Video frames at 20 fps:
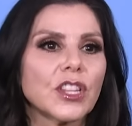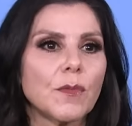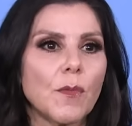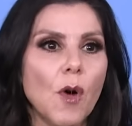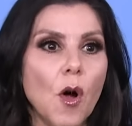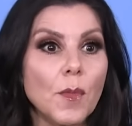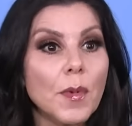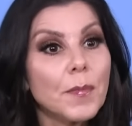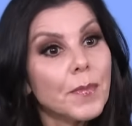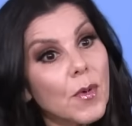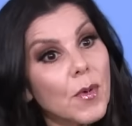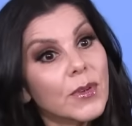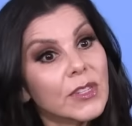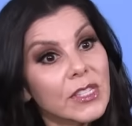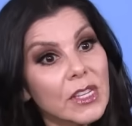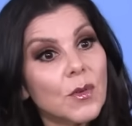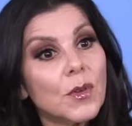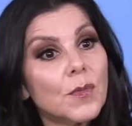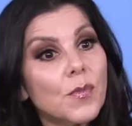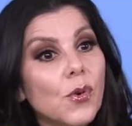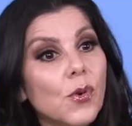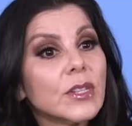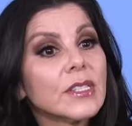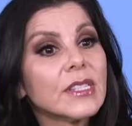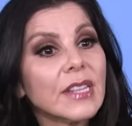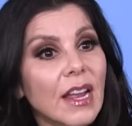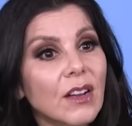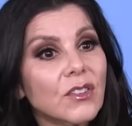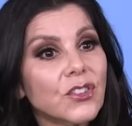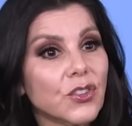in the moment, but when someone
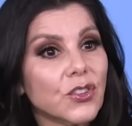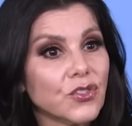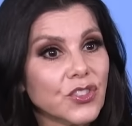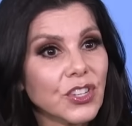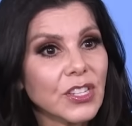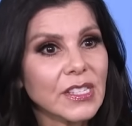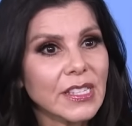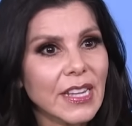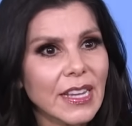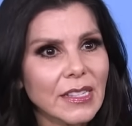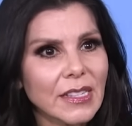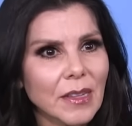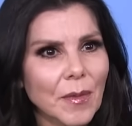points it out to you, just say